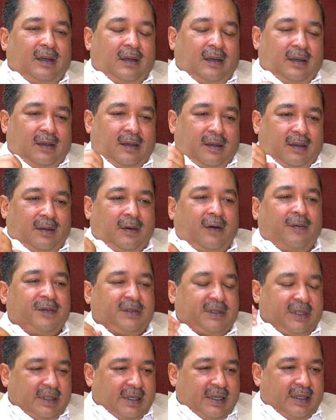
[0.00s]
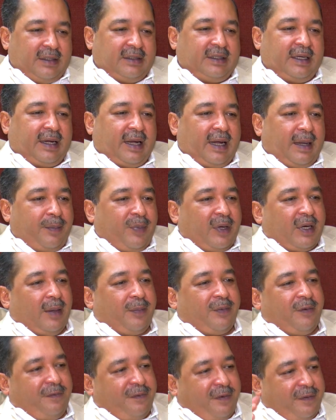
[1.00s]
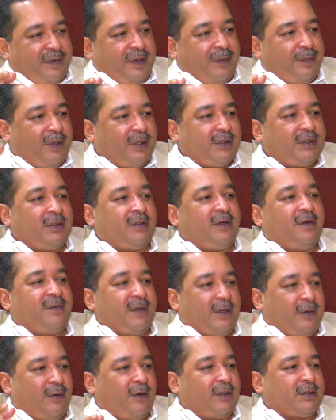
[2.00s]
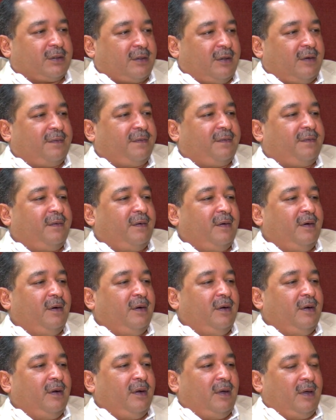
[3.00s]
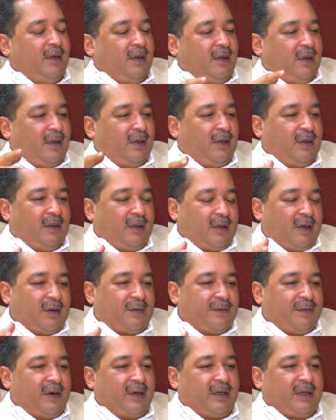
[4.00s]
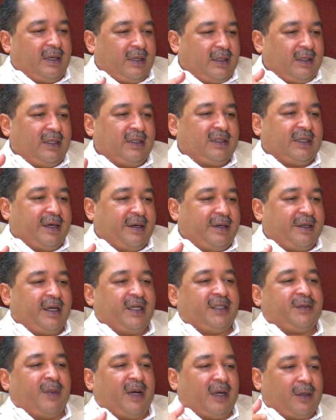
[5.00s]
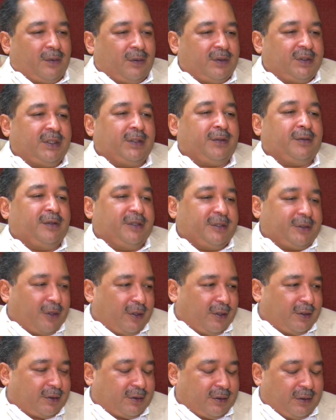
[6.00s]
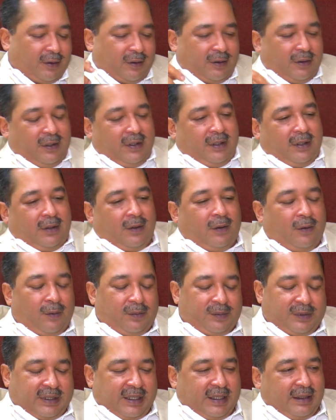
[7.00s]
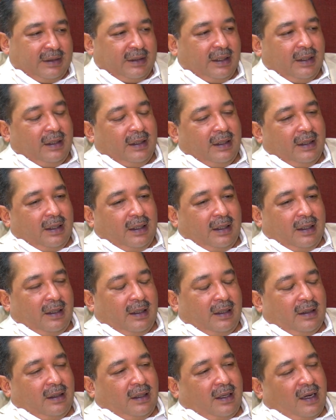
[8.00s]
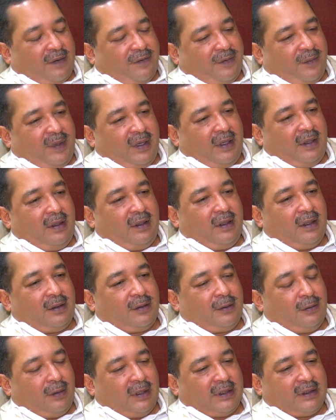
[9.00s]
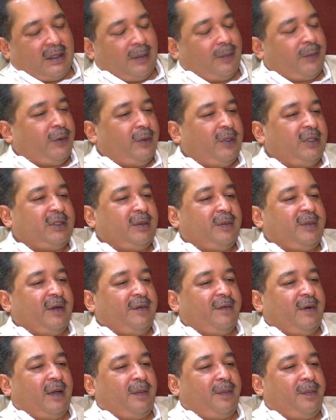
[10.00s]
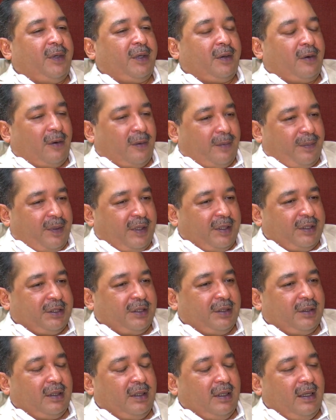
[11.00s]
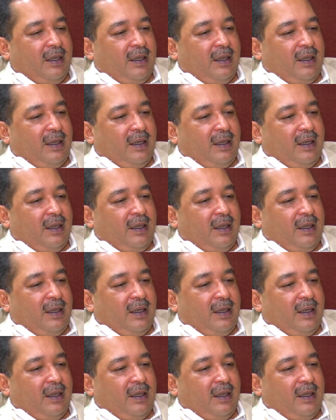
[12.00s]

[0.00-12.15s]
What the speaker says: Obviously, there is a cap, but up to 50% of the cost of converting these heritage bungalows into resorts or homestays, the government, through Assam Tourism Development Corporation,